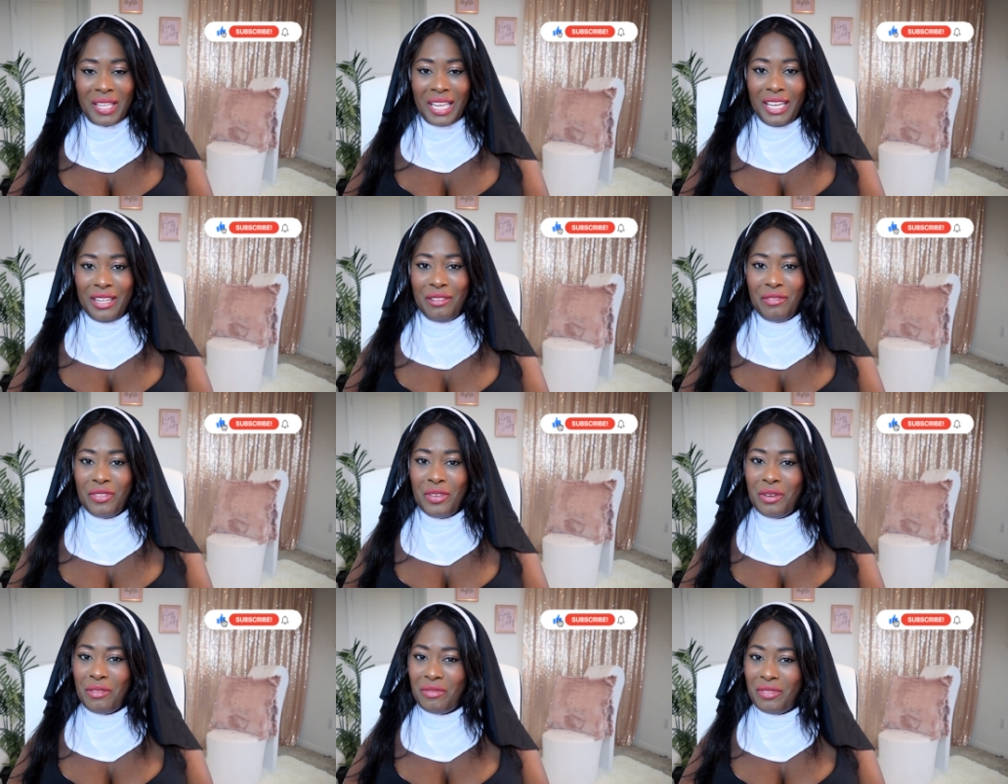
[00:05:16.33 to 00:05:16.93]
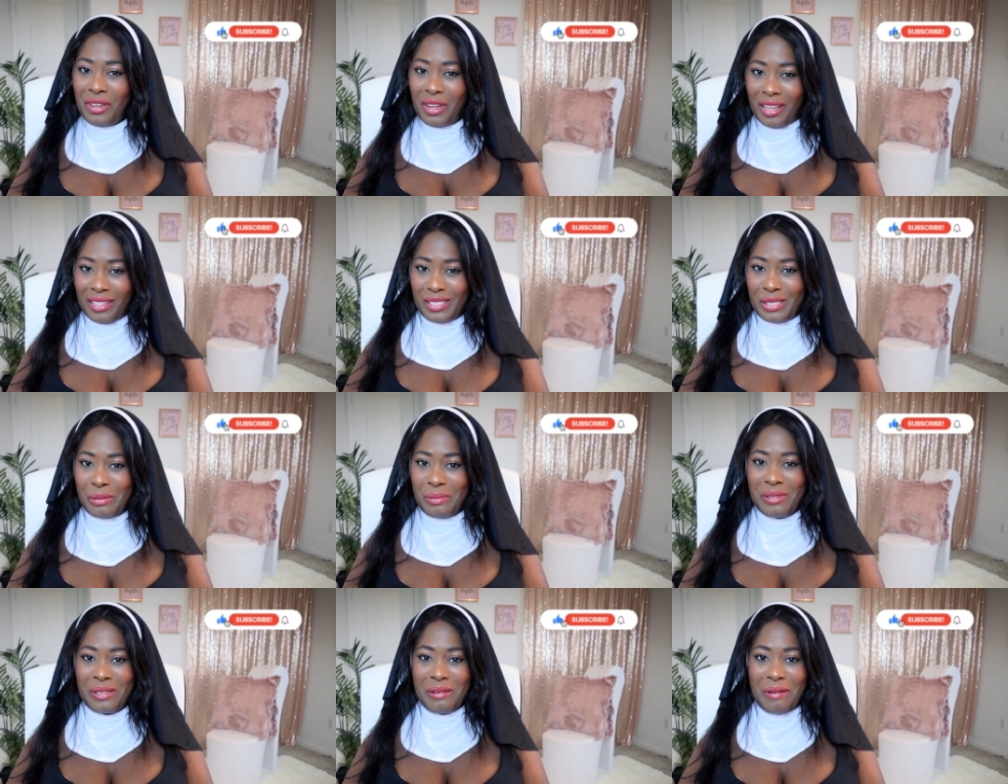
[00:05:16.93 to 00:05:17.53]
And if you have not
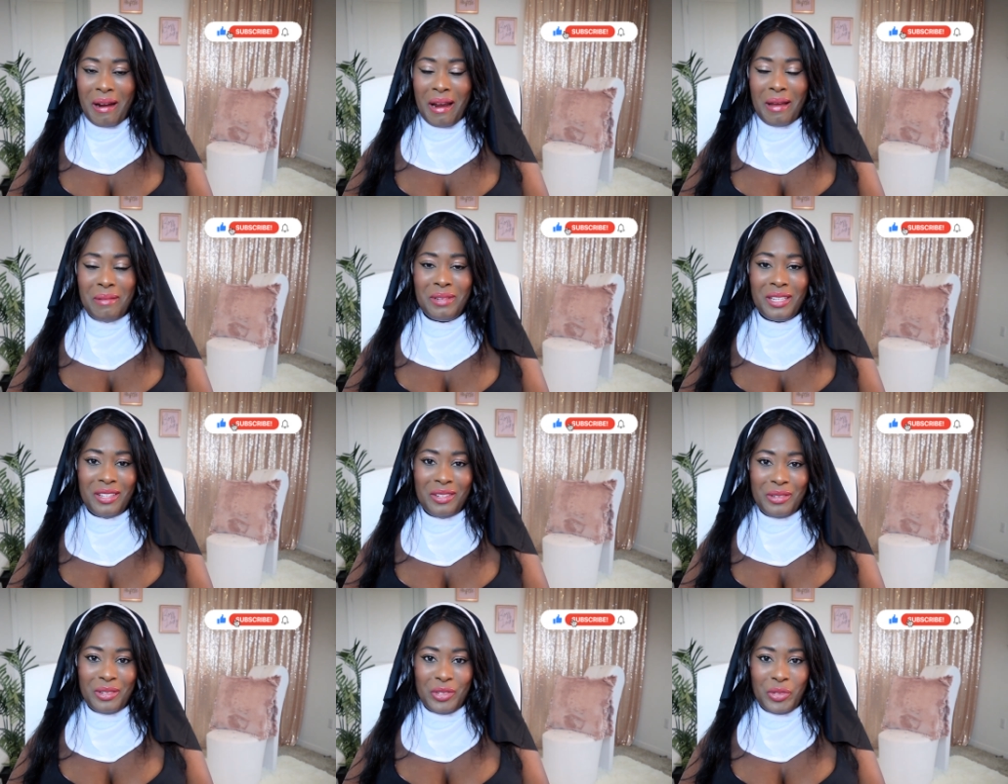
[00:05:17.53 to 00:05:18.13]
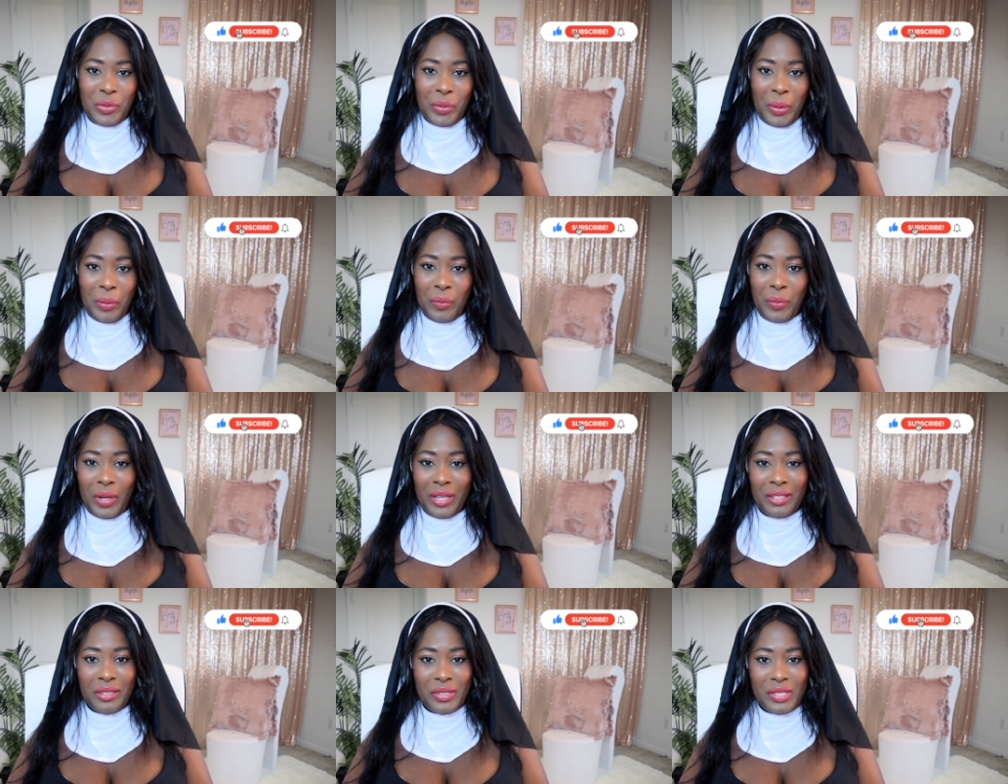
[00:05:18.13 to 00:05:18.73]
subscribed and and you're enjoying
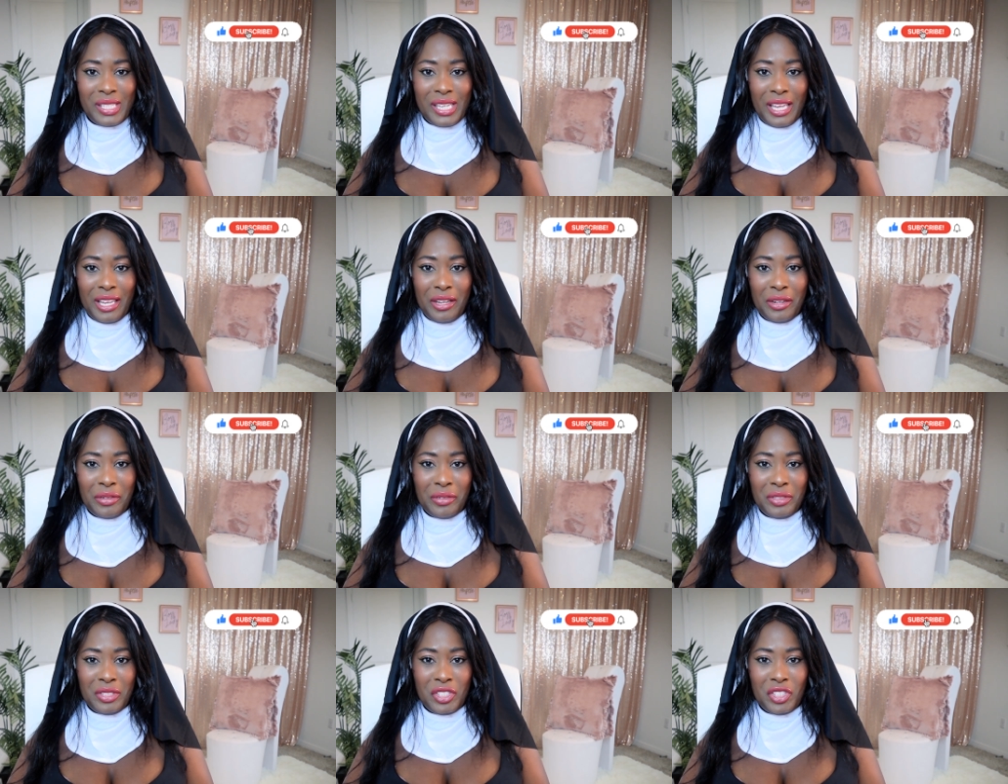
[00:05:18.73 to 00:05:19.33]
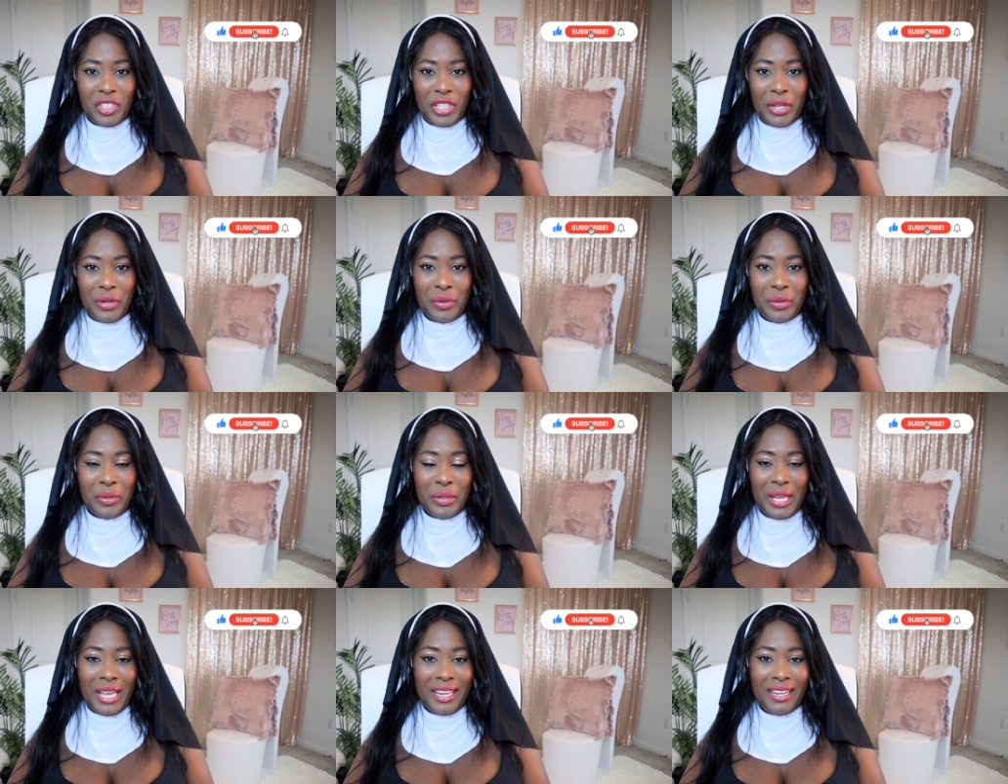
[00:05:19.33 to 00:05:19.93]
what you're seeing here on this channel, go
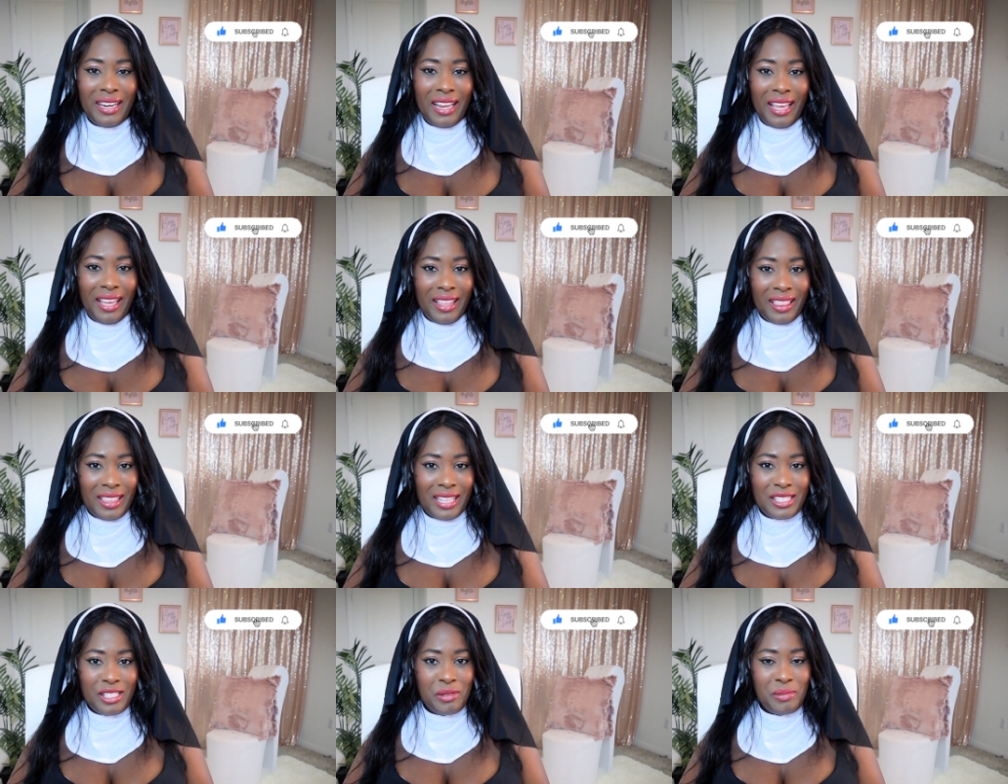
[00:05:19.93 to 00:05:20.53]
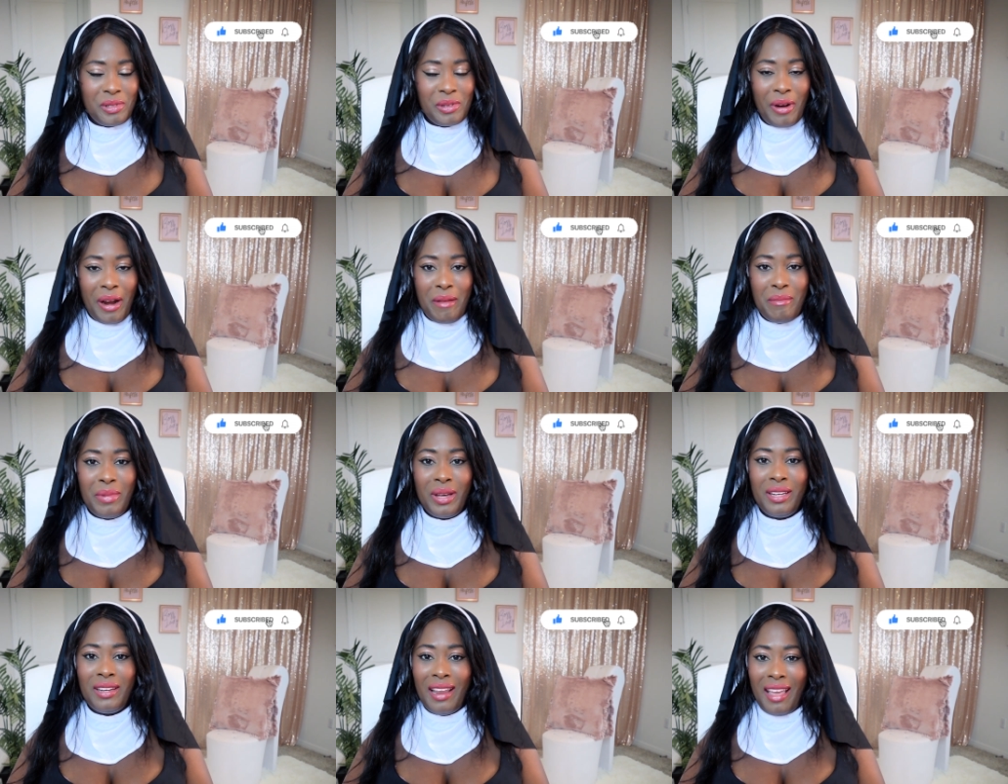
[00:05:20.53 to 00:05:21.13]
ahead and hit that subscribe
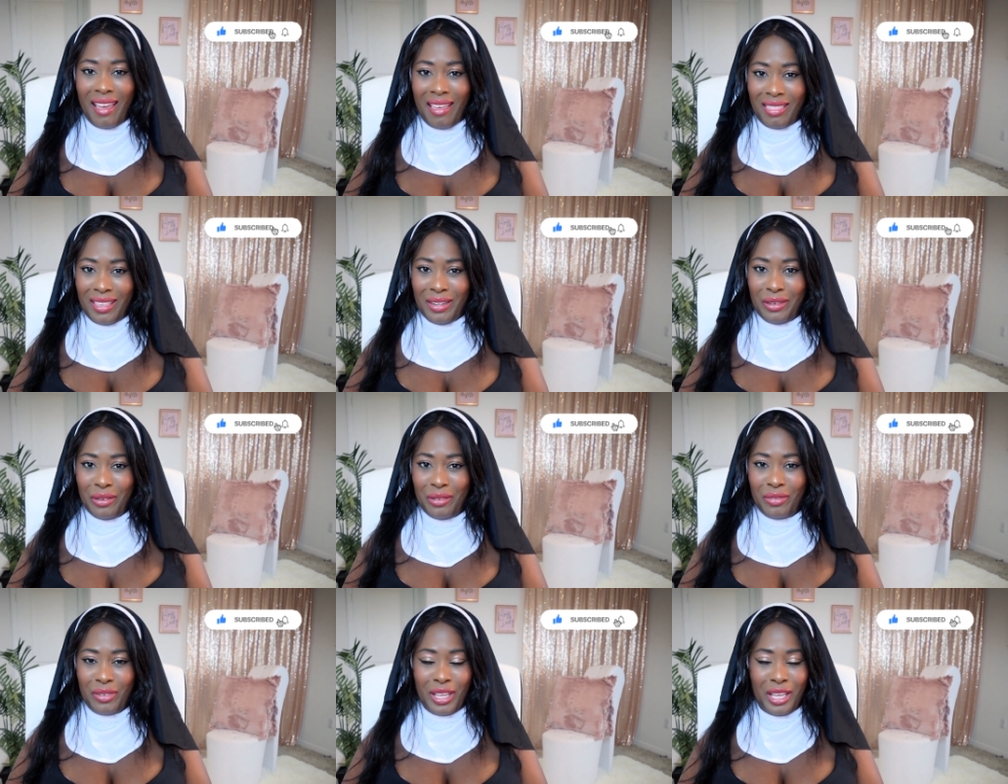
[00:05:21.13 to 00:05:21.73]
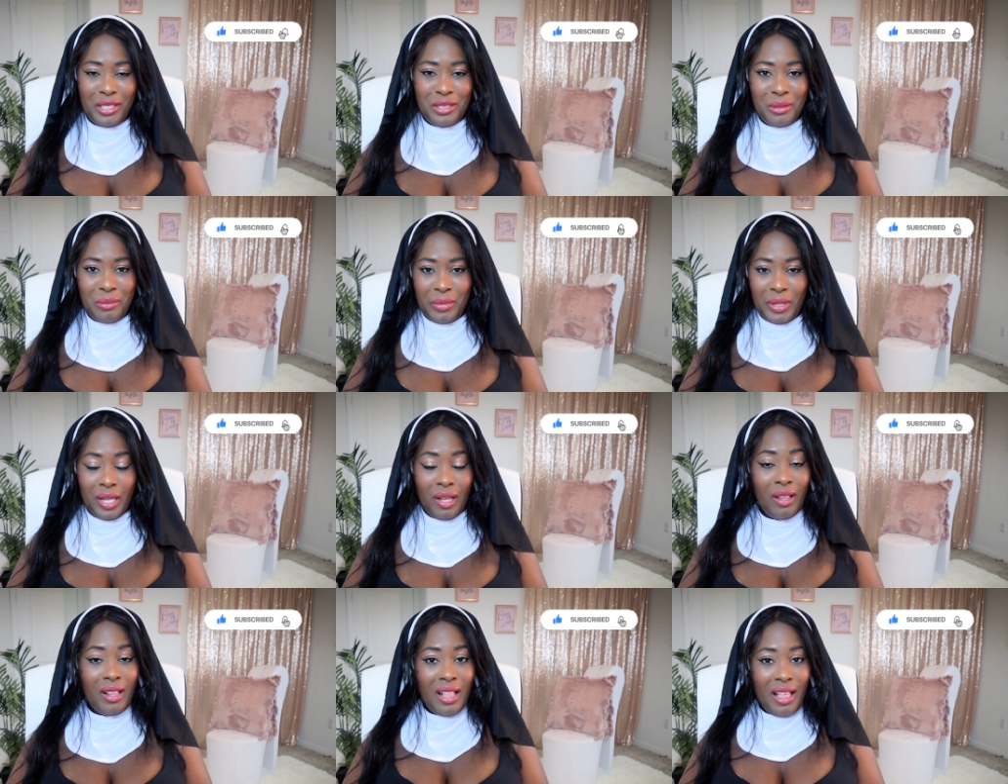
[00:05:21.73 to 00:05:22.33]
button and that notification
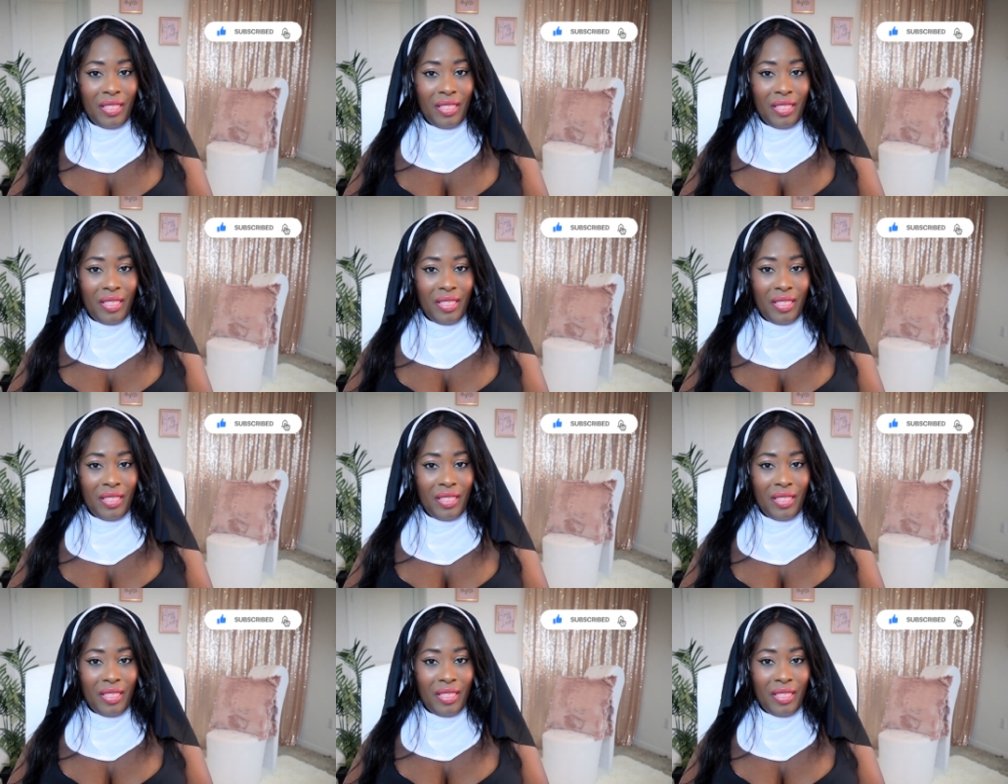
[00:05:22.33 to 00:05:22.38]
bell.